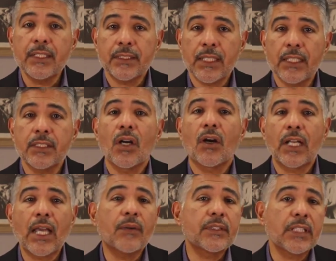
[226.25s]
states are
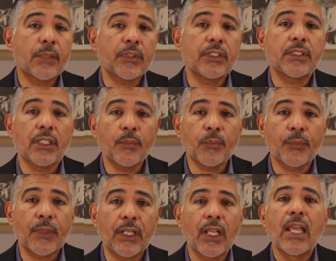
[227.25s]
now attempting to
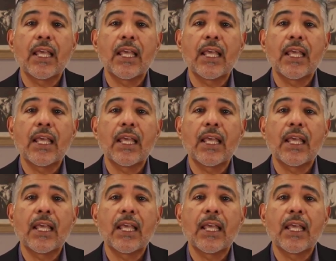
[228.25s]
implement